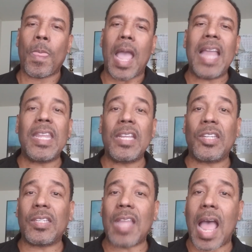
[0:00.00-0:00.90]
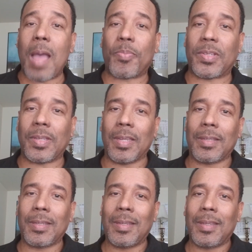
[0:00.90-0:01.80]
I did just the opposite.
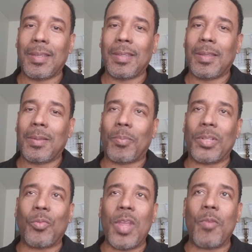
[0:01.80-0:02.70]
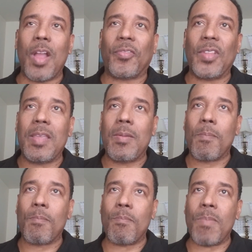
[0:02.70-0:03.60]
Between roughly
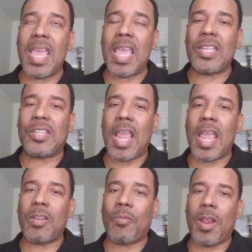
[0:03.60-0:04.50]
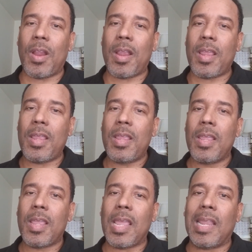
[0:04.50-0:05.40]
mid January
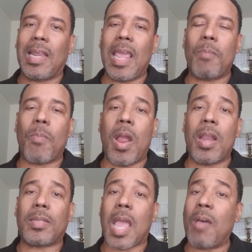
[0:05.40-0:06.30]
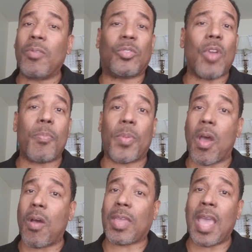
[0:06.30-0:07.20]
and late March, I was dropping
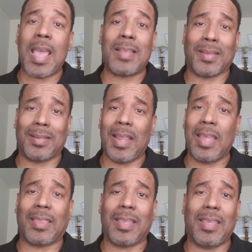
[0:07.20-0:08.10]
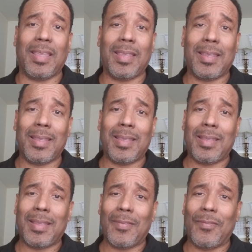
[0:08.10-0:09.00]
all kinds of lengthy
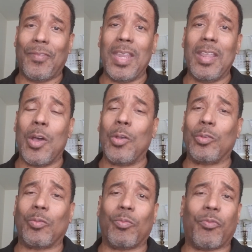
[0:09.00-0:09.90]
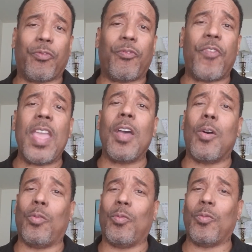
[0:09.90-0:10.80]
videos
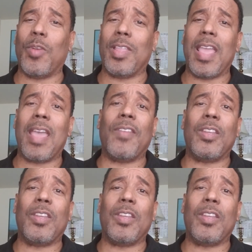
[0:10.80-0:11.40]
filled with heavy